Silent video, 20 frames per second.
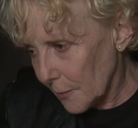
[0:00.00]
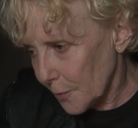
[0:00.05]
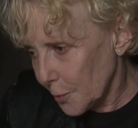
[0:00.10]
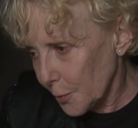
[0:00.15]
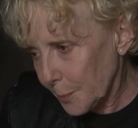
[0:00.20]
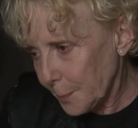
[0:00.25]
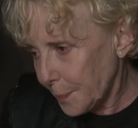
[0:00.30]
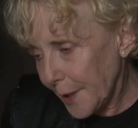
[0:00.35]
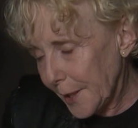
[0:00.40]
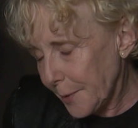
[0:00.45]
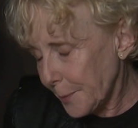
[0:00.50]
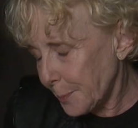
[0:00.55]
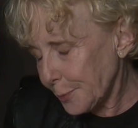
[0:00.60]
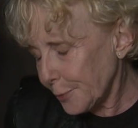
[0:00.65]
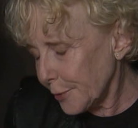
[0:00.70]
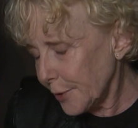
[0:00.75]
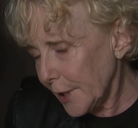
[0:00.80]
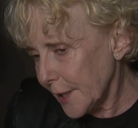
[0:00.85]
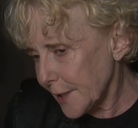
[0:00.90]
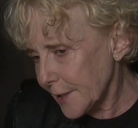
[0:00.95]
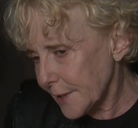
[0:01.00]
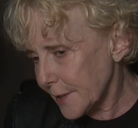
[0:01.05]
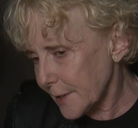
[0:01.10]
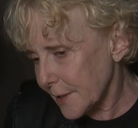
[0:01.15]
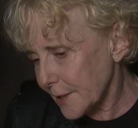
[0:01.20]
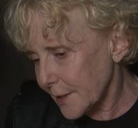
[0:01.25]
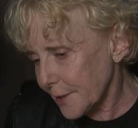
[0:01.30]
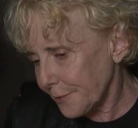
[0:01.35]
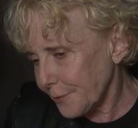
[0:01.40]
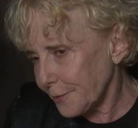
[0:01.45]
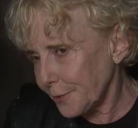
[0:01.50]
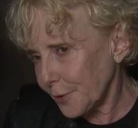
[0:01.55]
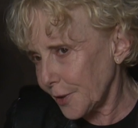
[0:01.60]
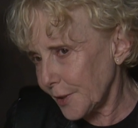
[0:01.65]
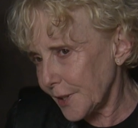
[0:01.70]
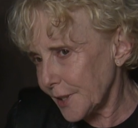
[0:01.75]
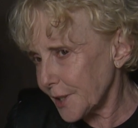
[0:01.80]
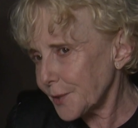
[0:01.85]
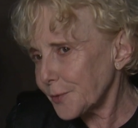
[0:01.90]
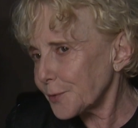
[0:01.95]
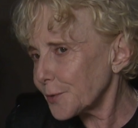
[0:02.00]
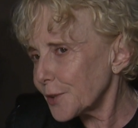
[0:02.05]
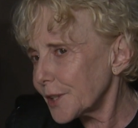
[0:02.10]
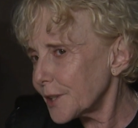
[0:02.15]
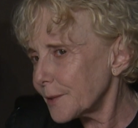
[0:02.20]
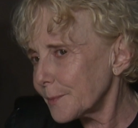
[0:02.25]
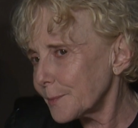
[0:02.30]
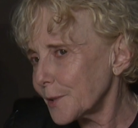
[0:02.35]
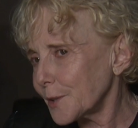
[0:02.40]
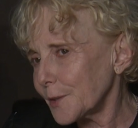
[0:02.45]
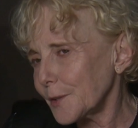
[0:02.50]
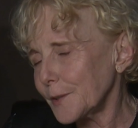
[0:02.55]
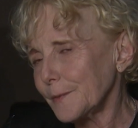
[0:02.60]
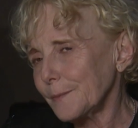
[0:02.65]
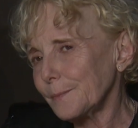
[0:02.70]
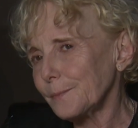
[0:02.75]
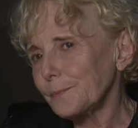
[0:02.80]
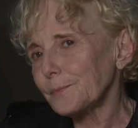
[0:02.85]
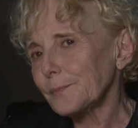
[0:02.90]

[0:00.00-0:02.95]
to pay a price for this freedom, you know?